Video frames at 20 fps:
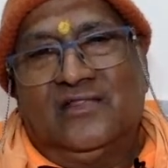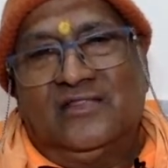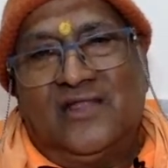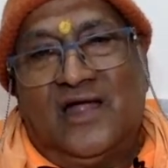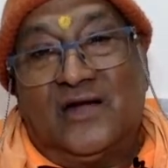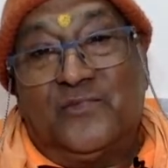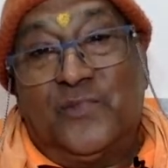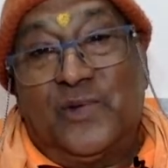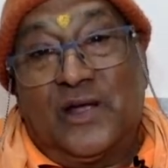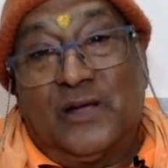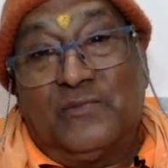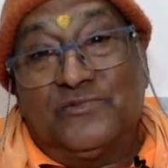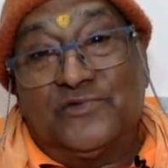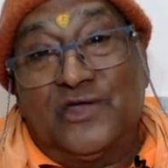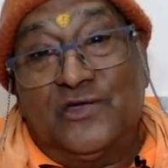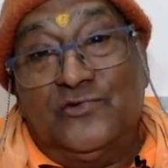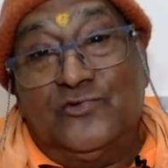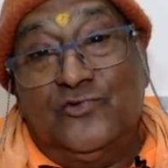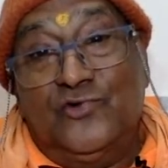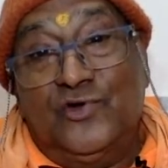That becomes
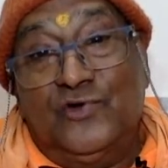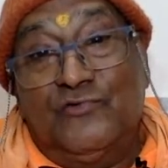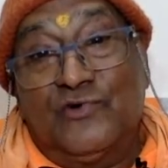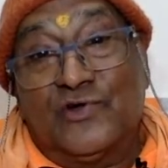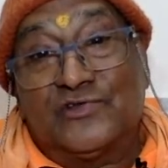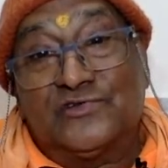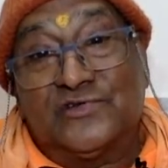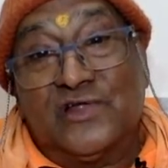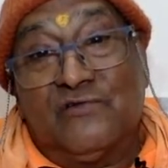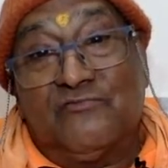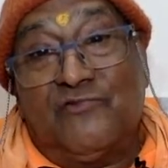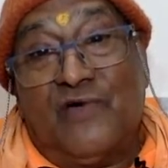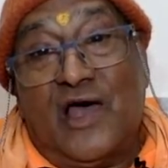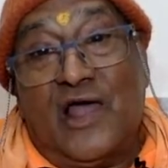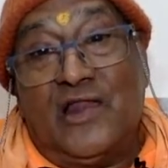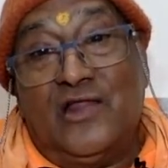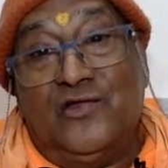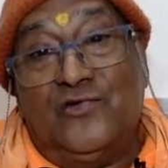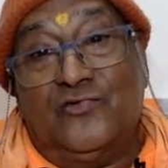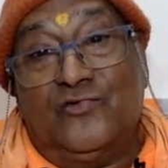a universal
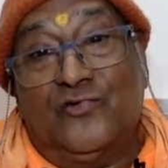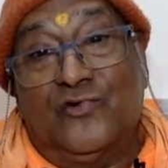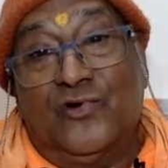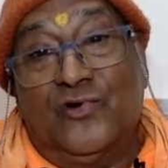value.